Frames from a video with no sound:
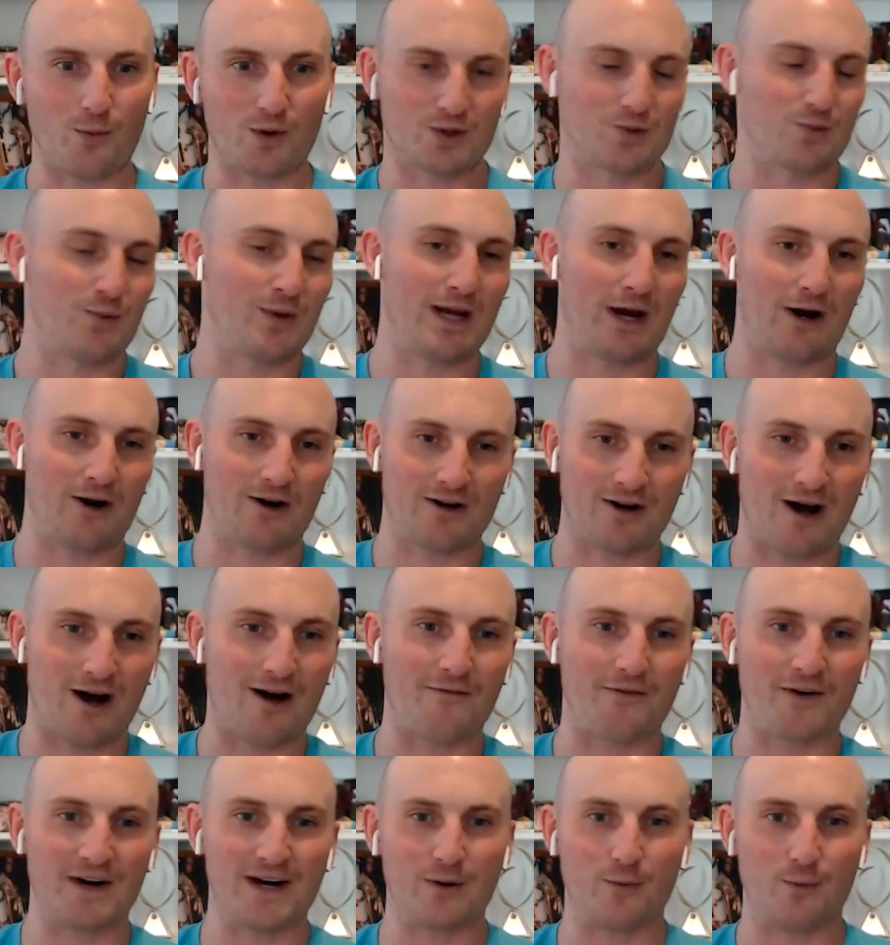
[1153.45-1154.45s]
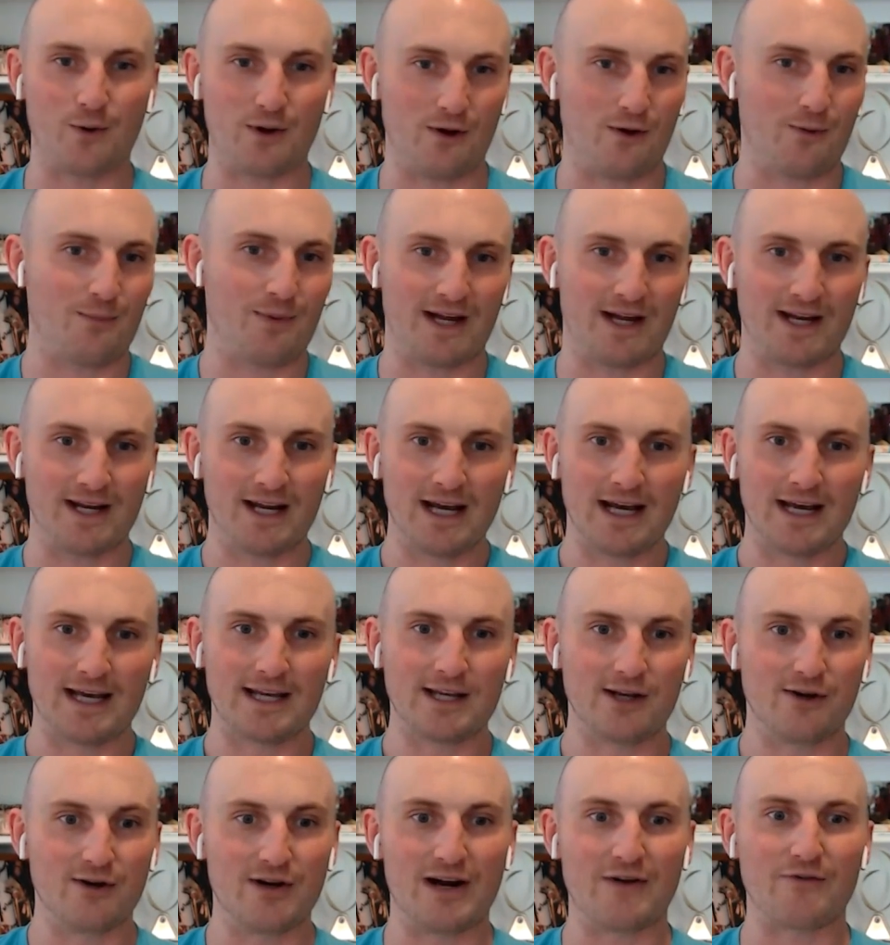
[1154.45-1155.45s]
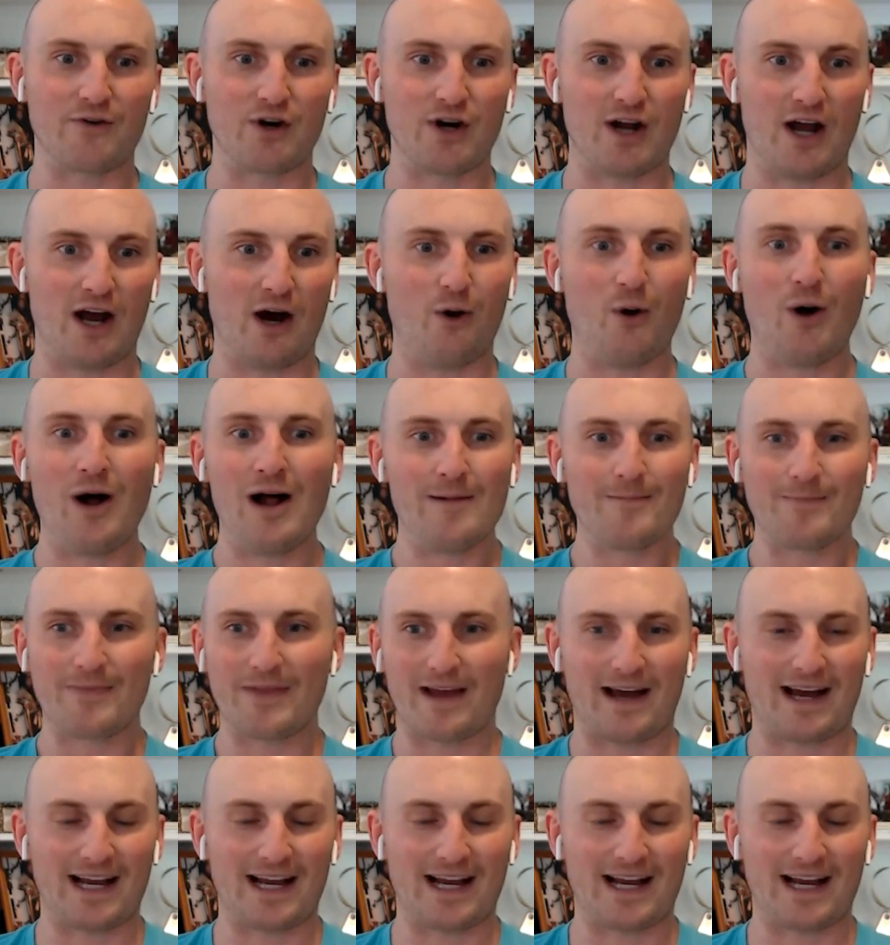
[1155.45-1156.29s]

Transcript: which we are confident will, but you never know.